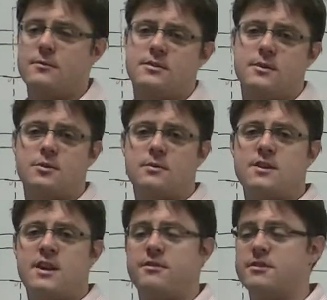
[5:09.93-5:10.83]
sometimes
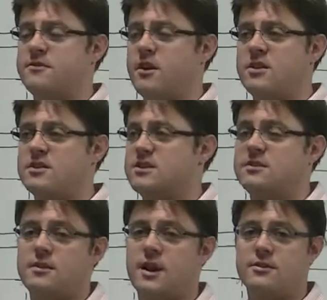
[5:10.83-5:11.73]
even as far as
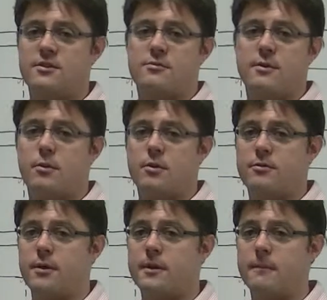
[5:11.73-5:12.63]
out to
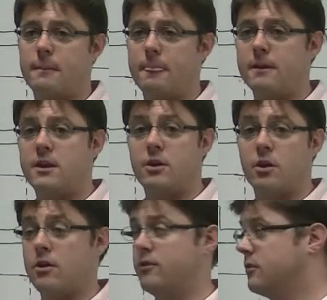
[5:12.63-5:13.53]
3.3
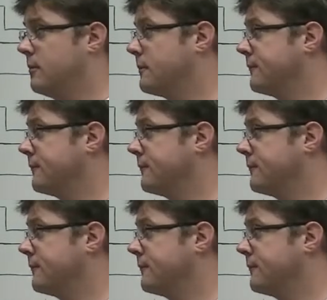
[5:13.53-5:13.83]
GHz.